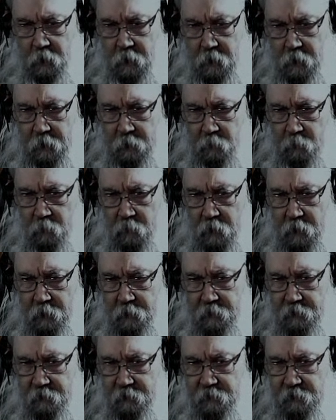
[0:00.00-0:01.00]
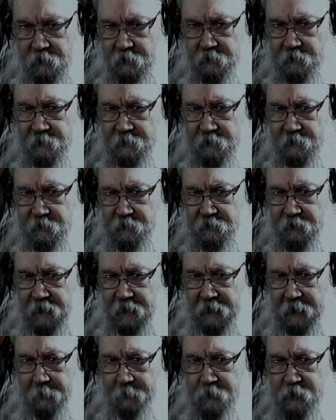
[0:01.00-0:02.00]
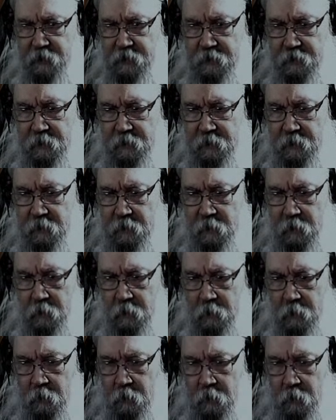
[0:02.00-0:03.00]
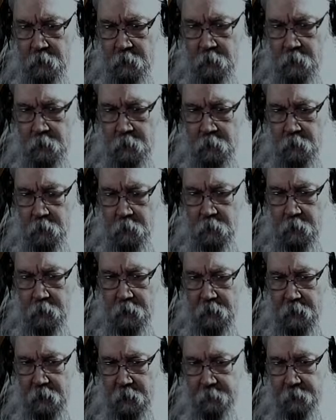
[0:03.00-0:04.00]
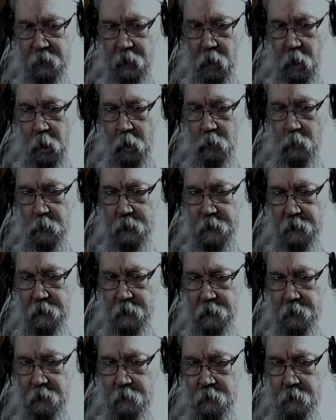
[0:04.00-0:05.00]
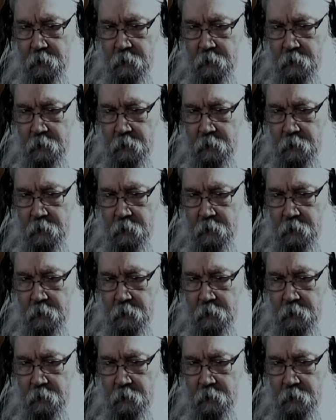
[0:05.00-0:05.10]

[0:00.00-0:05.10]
All right, what is this? Option comment. Oh, okay.